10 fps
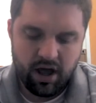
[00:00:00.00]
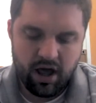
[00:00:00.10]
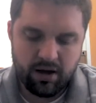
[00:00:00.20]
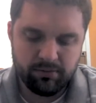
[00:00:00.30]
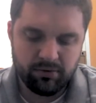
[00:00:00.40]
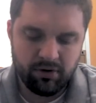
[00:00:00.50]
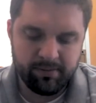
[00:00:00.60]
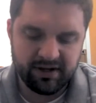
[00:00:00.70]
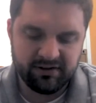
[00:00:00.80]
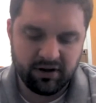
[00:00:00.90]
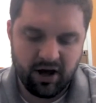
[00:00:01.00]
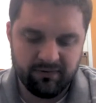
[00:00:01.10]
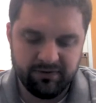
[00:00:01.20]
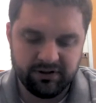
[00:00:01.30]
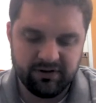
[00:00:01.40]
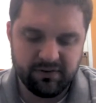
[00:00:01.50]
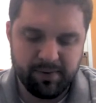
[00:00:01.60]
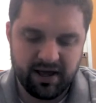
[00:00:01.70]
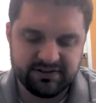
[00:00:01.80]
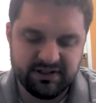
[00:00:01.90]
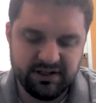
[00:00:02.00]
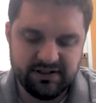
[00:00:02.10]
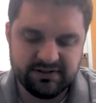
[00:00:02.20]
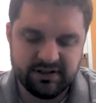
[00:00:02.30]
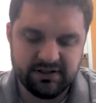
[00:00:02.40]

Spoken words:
Going back to the conflict of the Palestinians